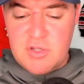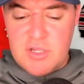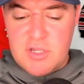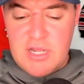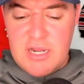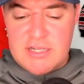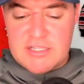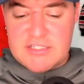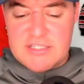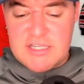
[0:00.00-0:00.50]

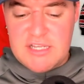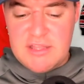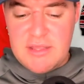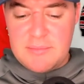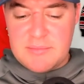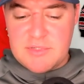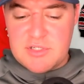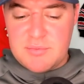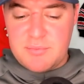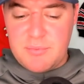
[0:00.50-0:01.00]
kind of see
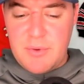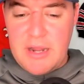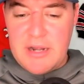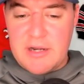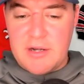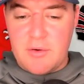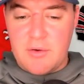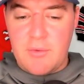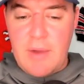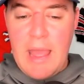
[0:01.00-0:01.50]
them spread
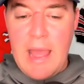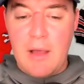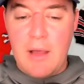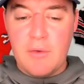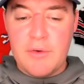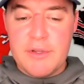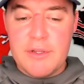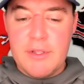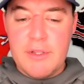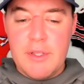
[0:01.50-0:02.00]
it
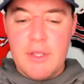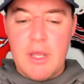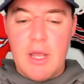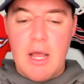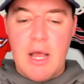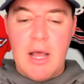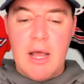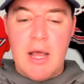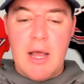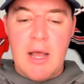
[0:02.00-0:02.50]
around.
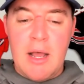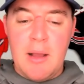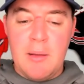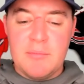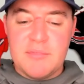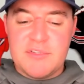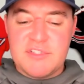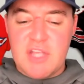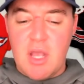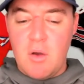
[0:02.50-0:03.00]

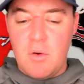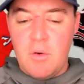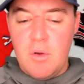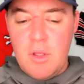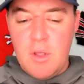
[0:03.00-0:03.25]
That